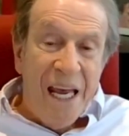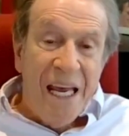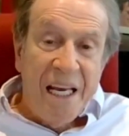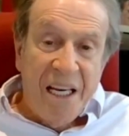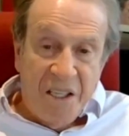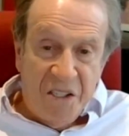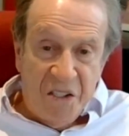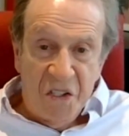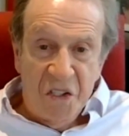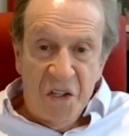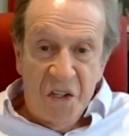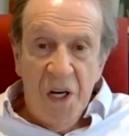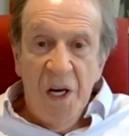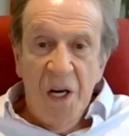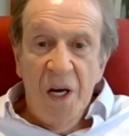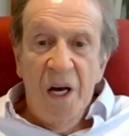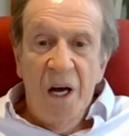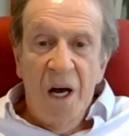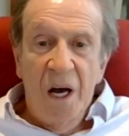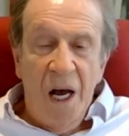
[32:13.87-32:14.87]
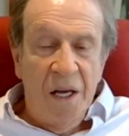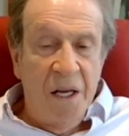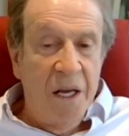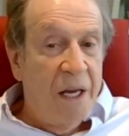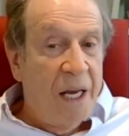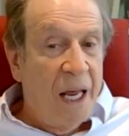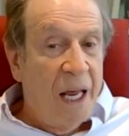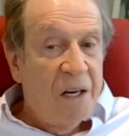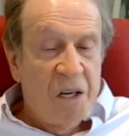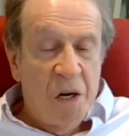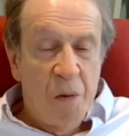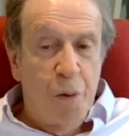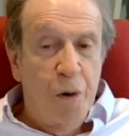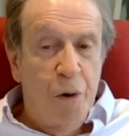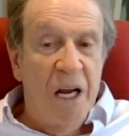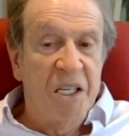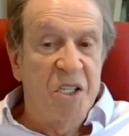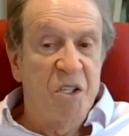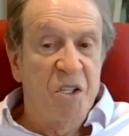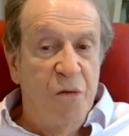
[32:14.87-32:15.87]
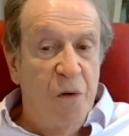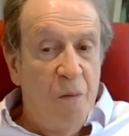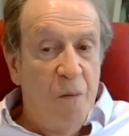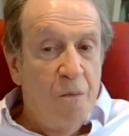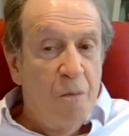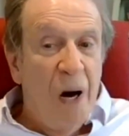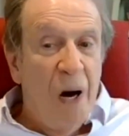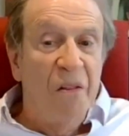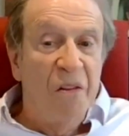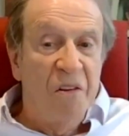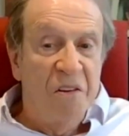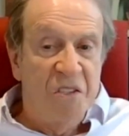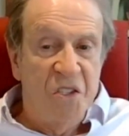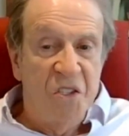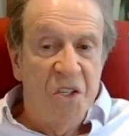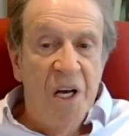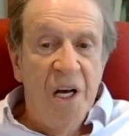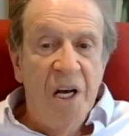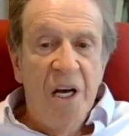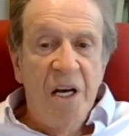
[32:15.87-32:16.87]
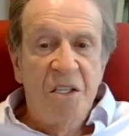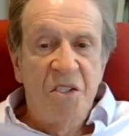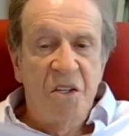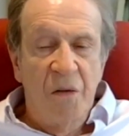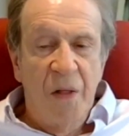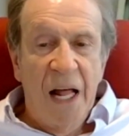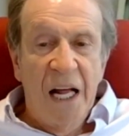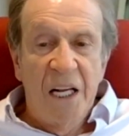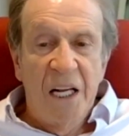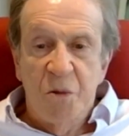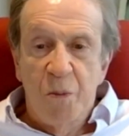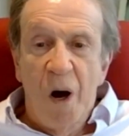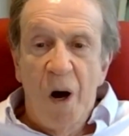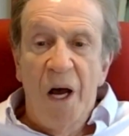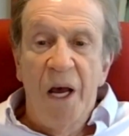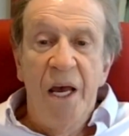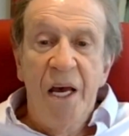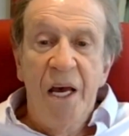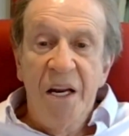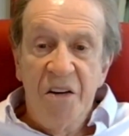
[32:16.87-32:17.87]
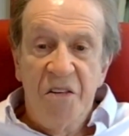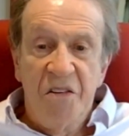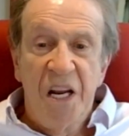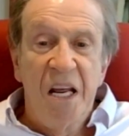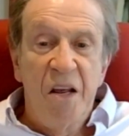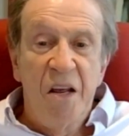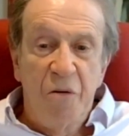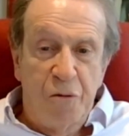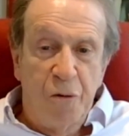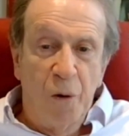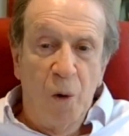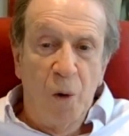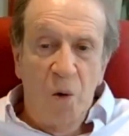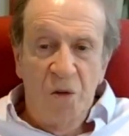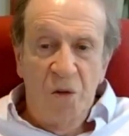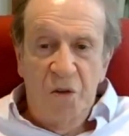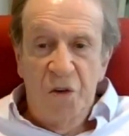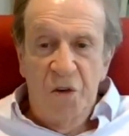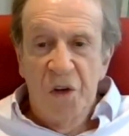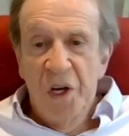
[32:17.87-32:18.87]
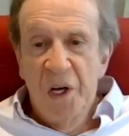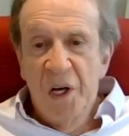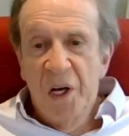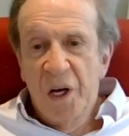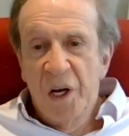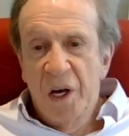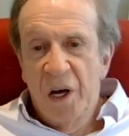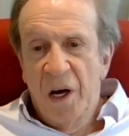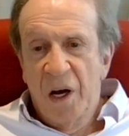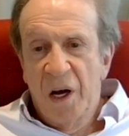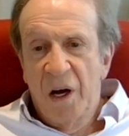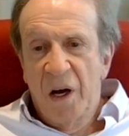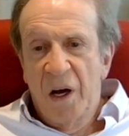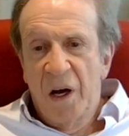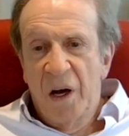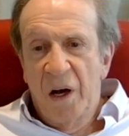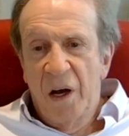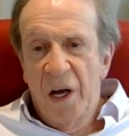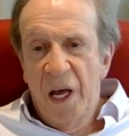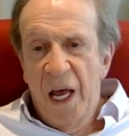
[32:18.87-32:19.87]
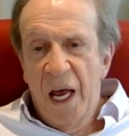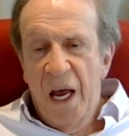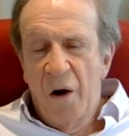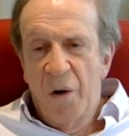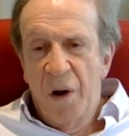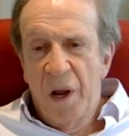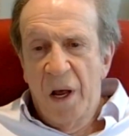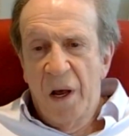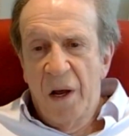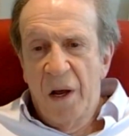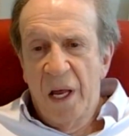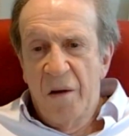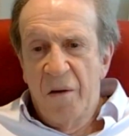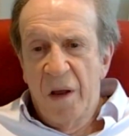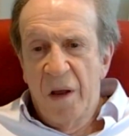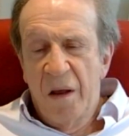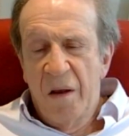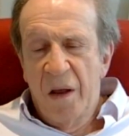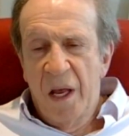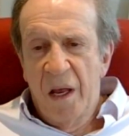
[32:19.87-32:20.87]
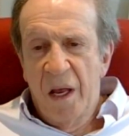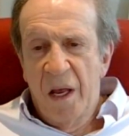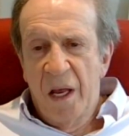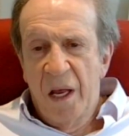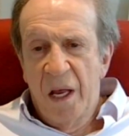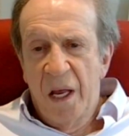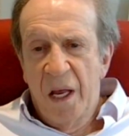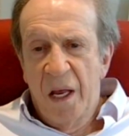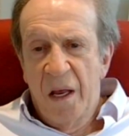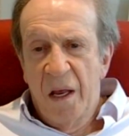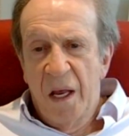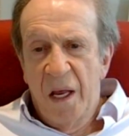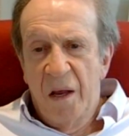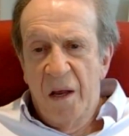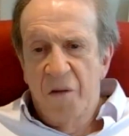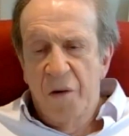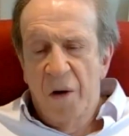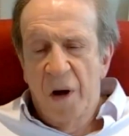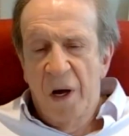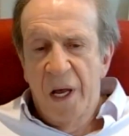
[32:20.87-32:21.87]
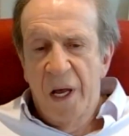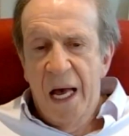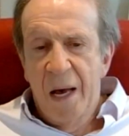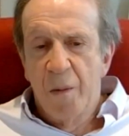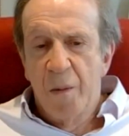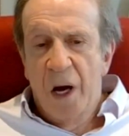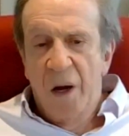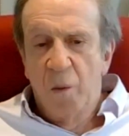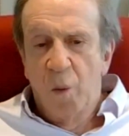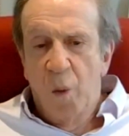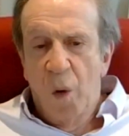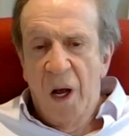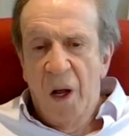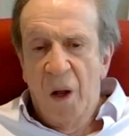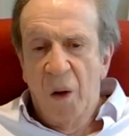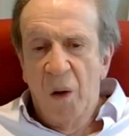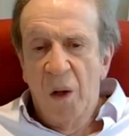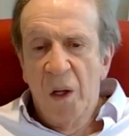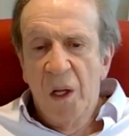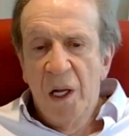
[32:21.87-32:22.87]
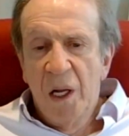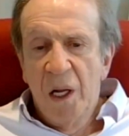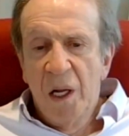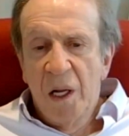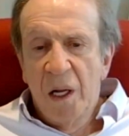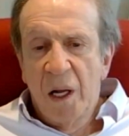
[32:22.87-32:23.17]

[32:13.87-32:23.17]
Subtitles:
weeks. I can get depressed for months. So that's my default area if I am unwell.